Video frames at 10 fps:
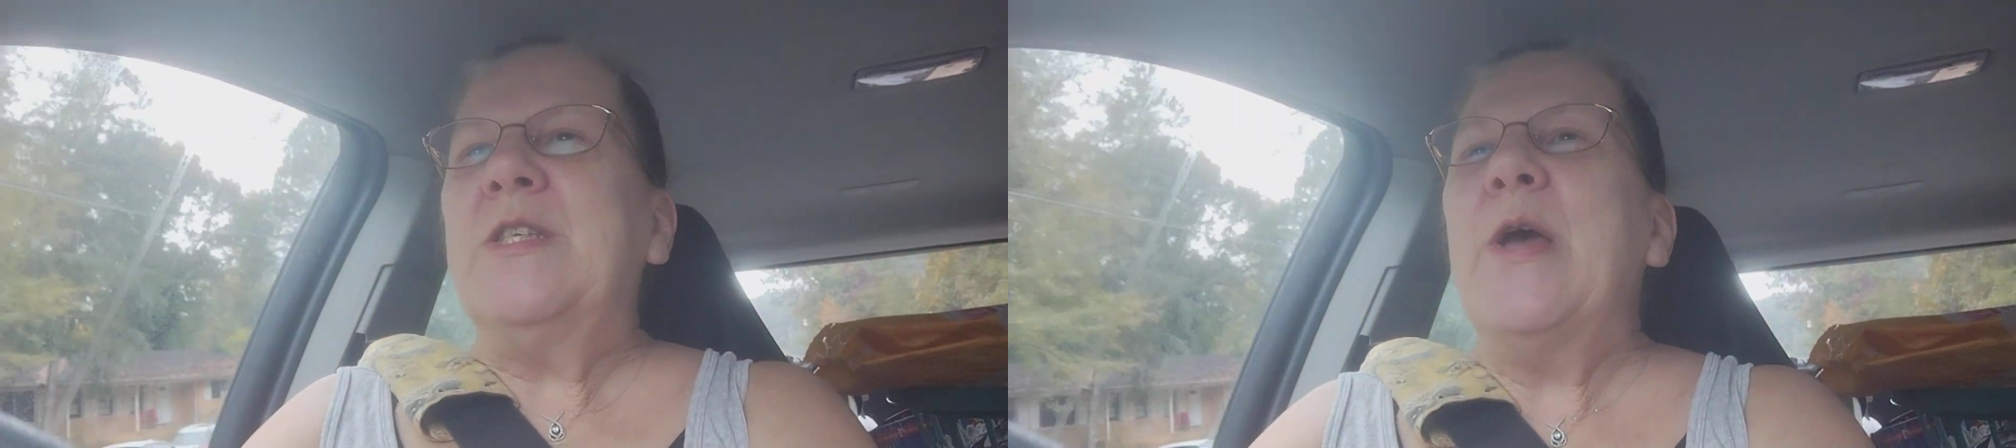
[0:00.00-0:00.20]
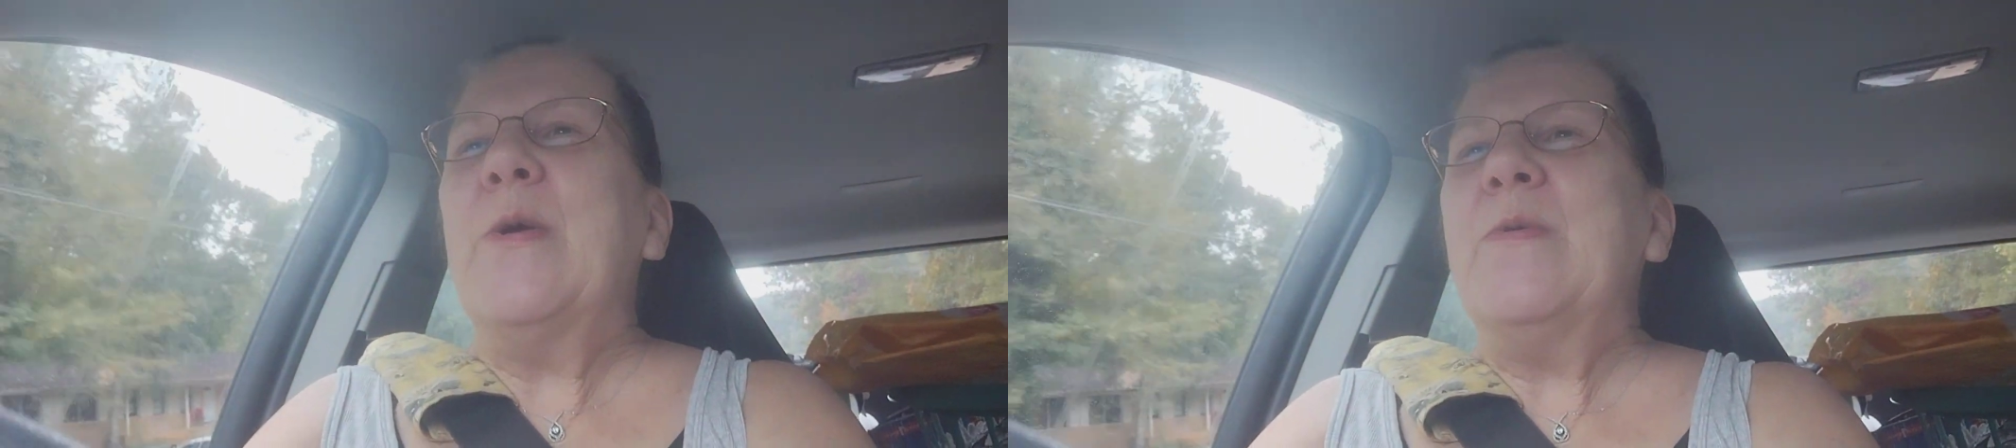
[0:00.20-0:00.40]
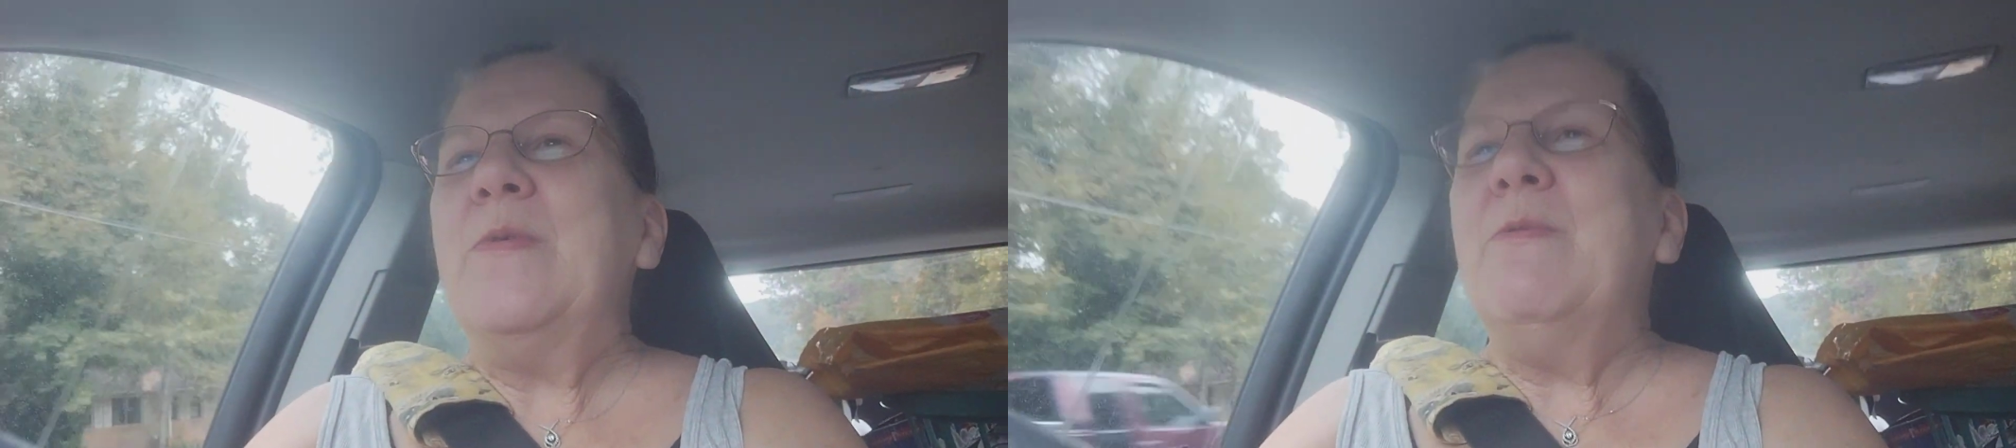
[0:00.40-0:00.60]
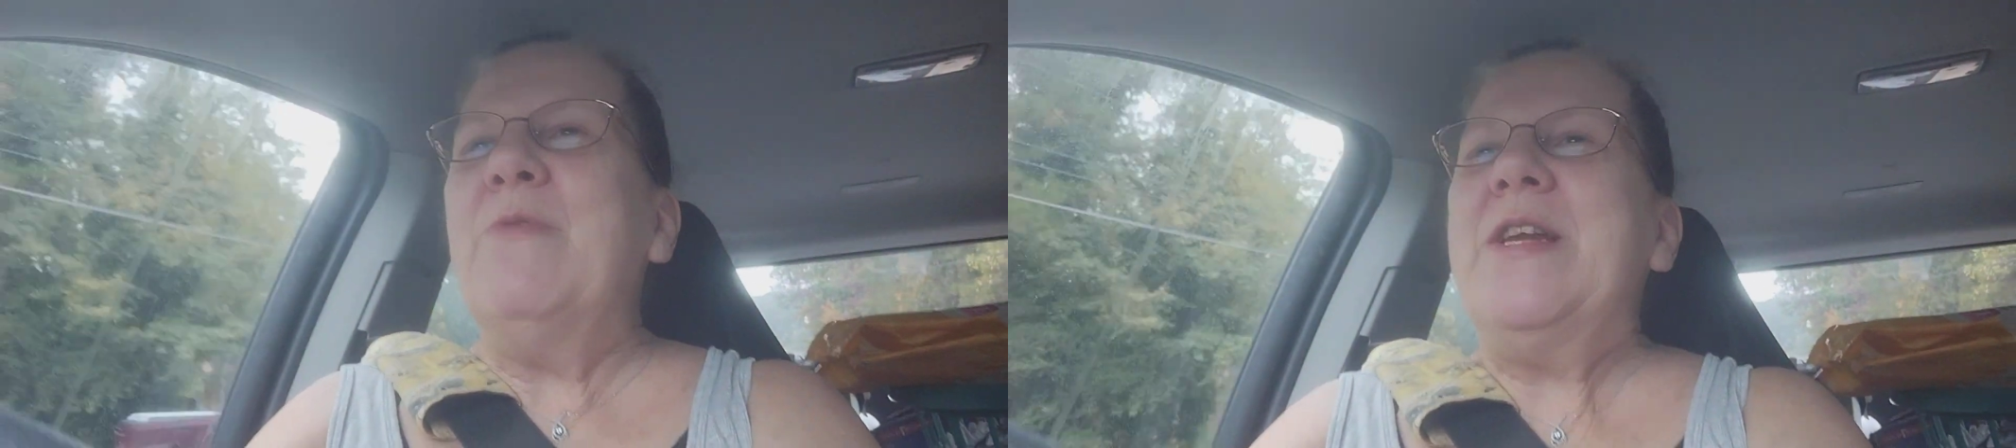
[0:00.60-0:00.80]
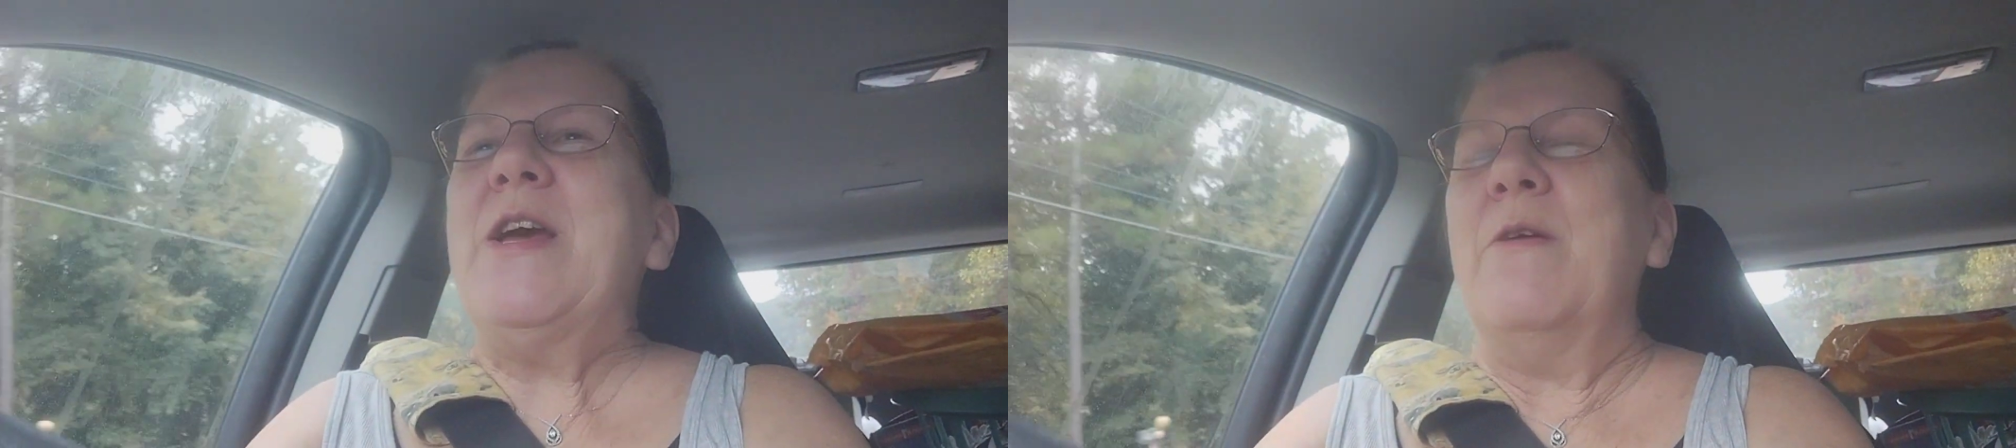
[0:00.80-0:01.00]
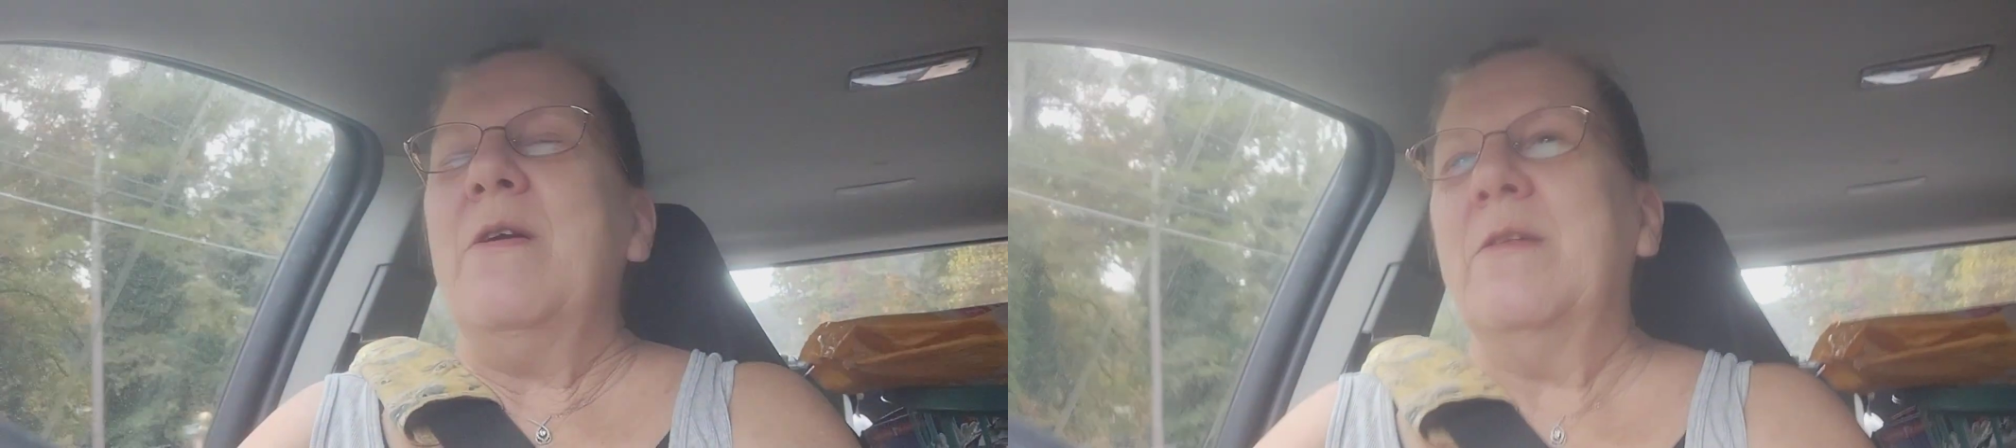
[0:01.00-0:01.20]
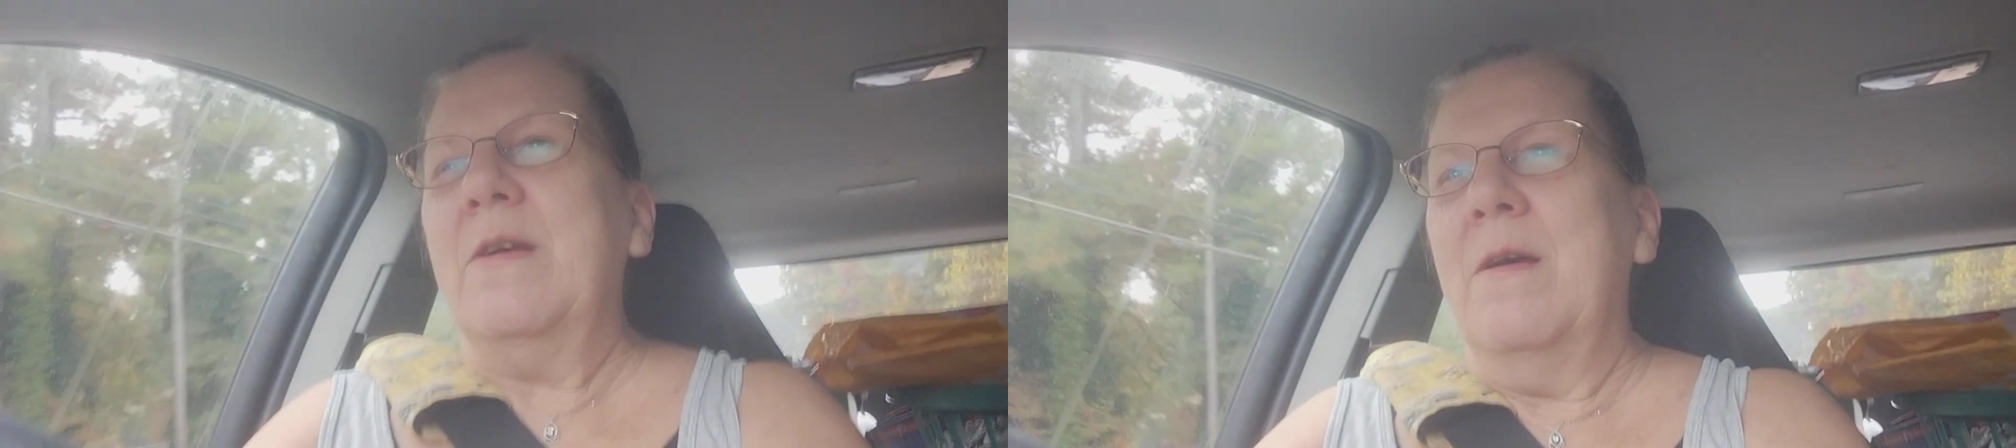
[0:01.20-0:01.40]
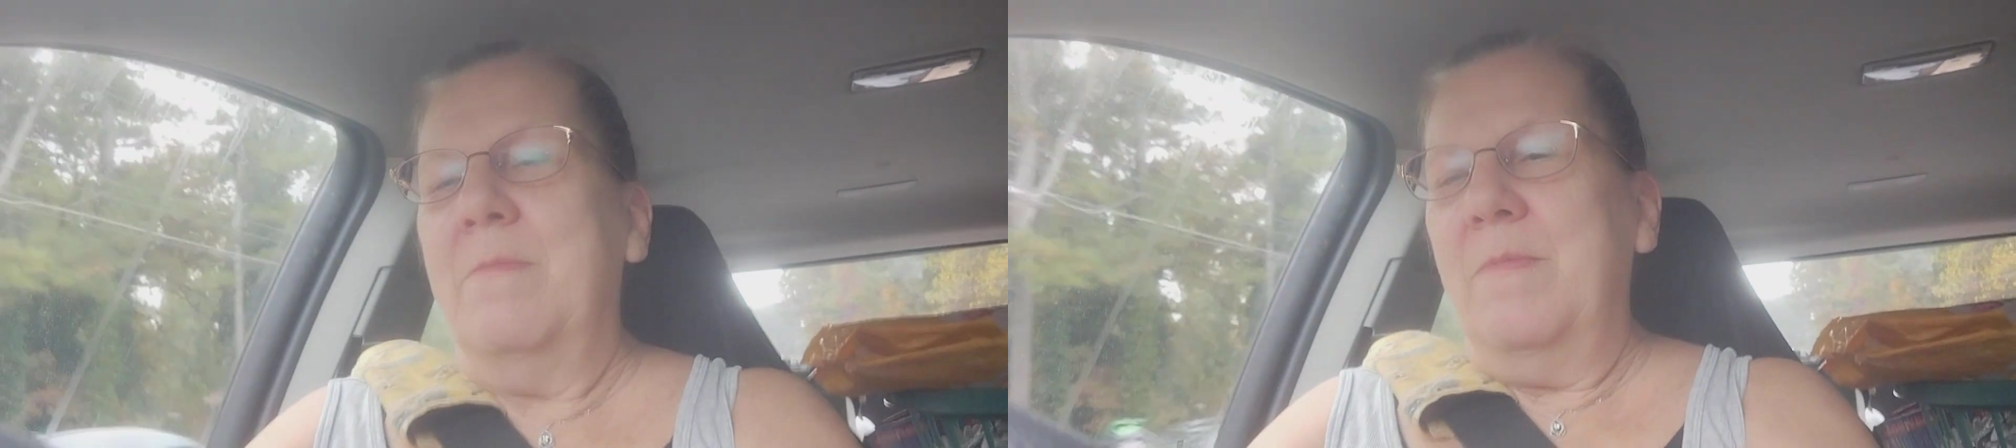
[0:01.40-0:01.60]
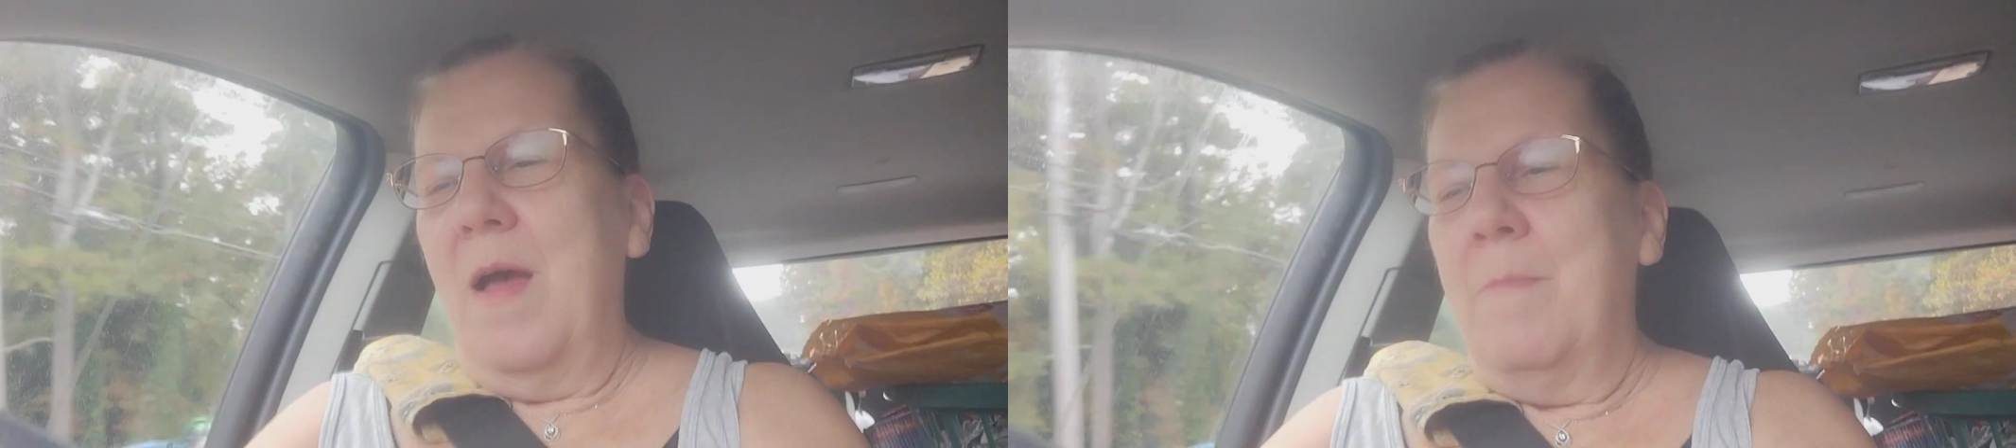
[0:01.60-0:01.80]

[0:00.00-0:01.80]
so we, we know a,